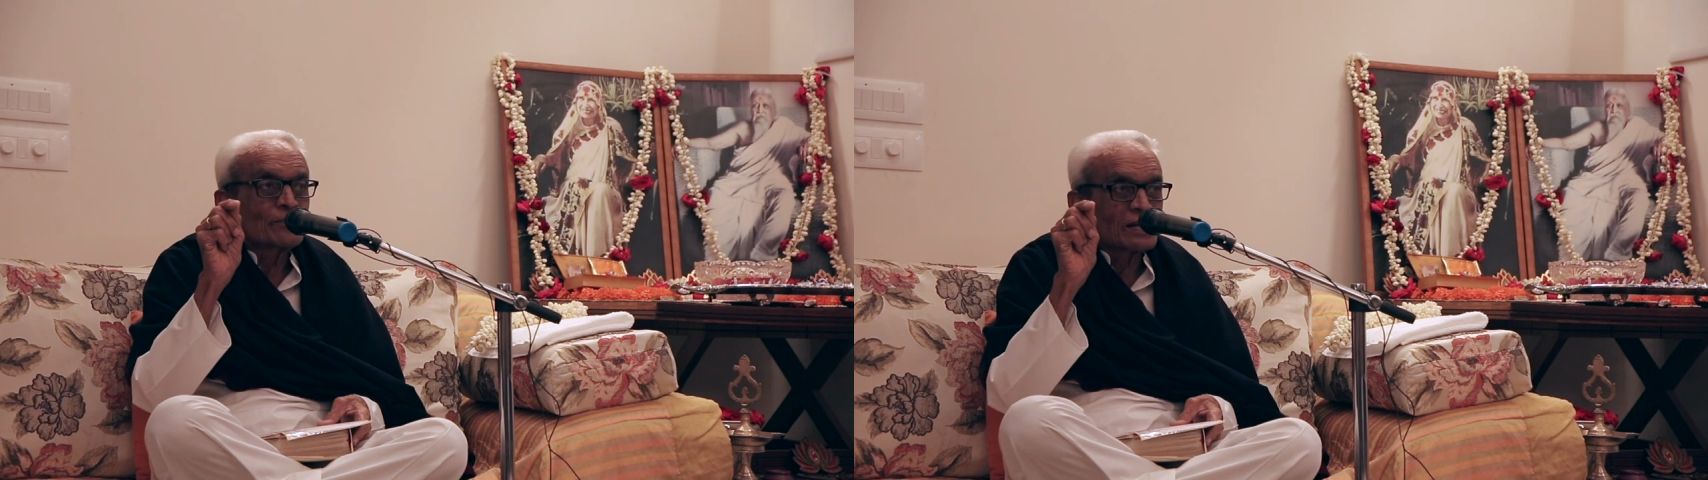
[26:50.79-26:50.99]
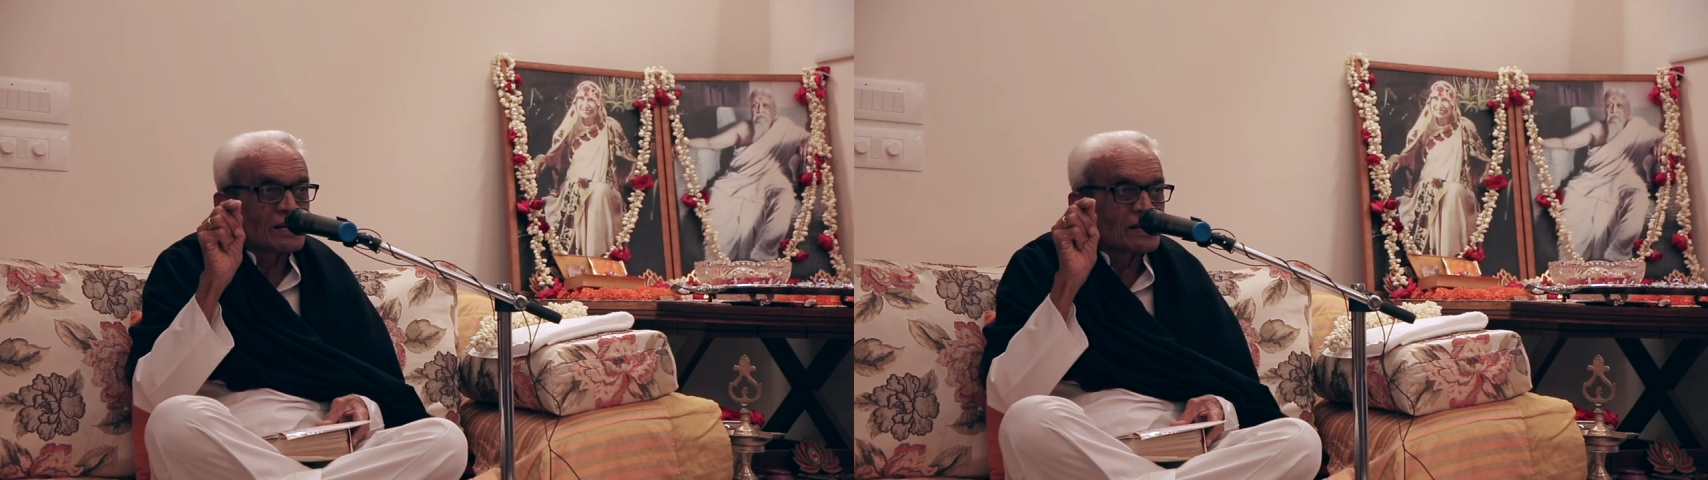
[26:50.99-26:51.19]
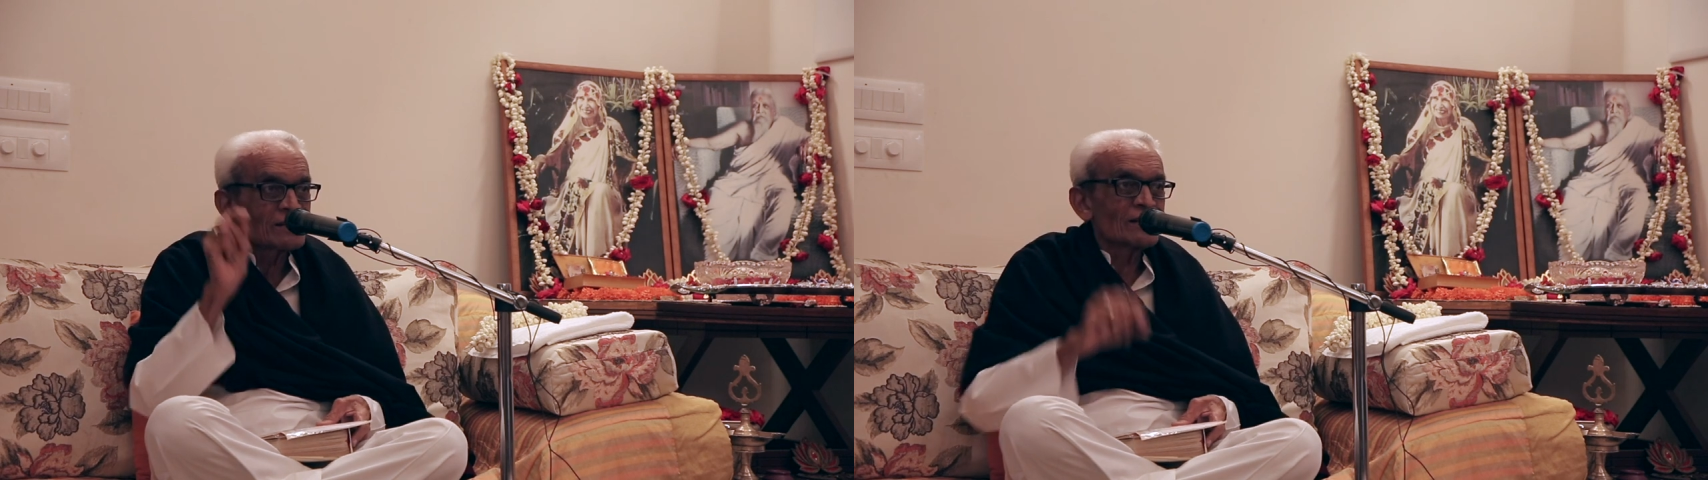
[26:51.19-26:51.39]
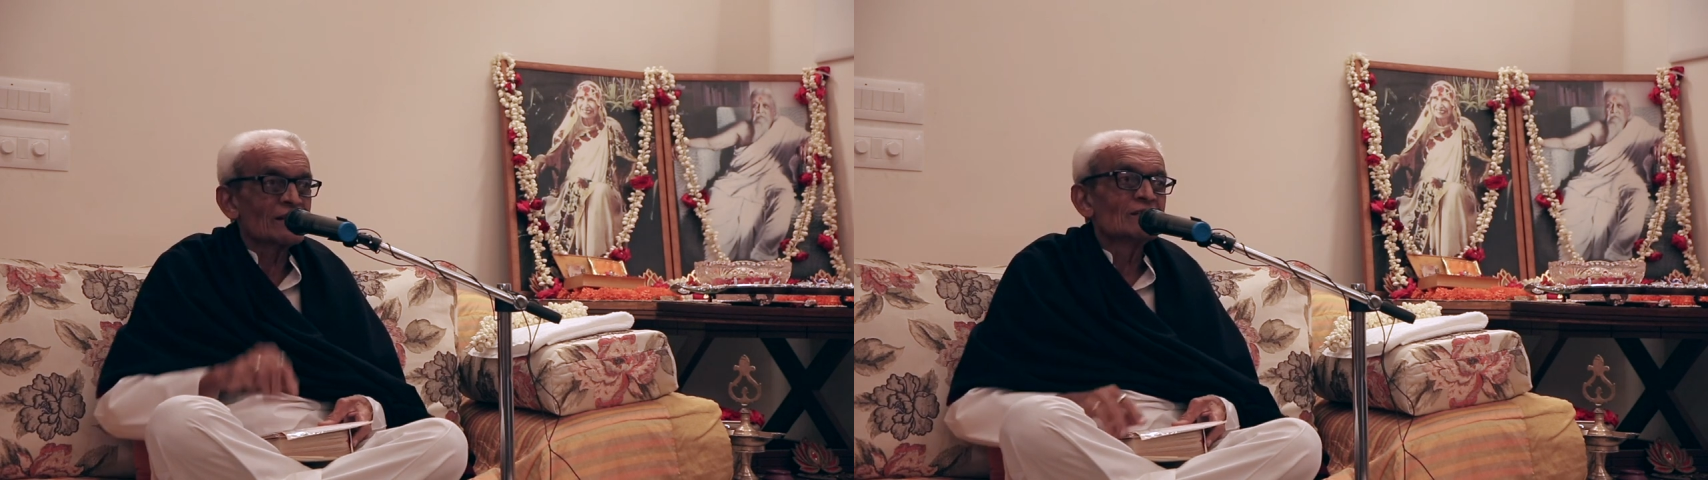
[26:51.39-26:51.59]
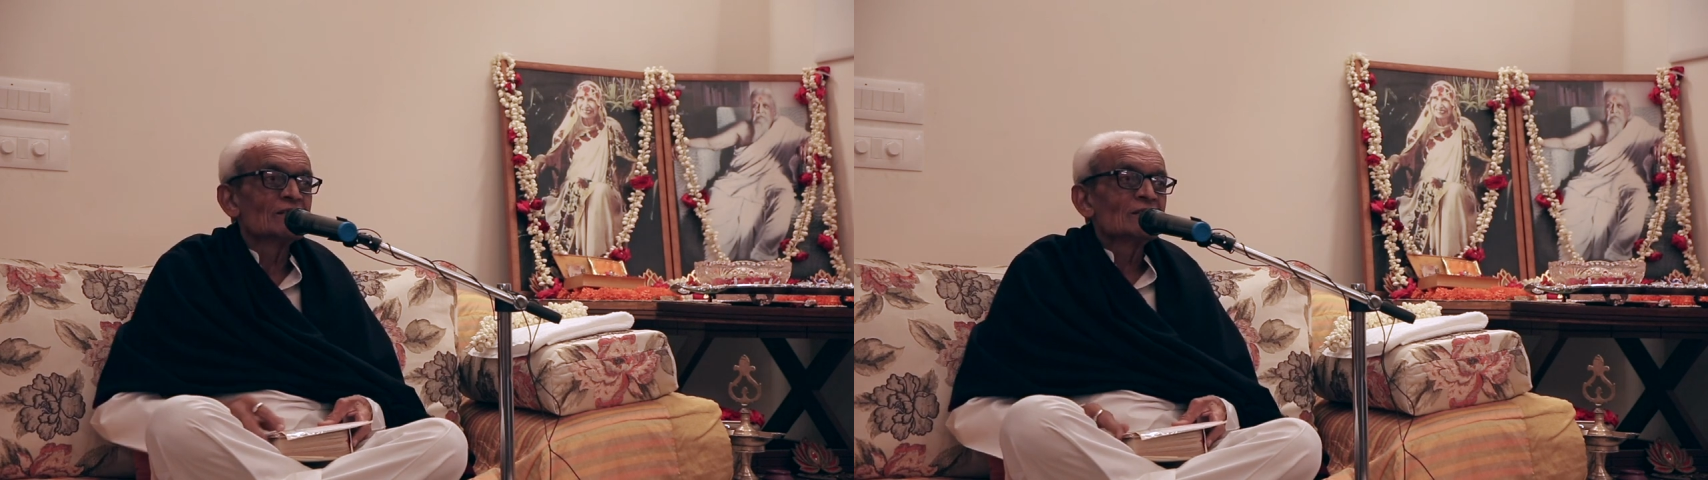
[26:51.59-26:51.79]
predicted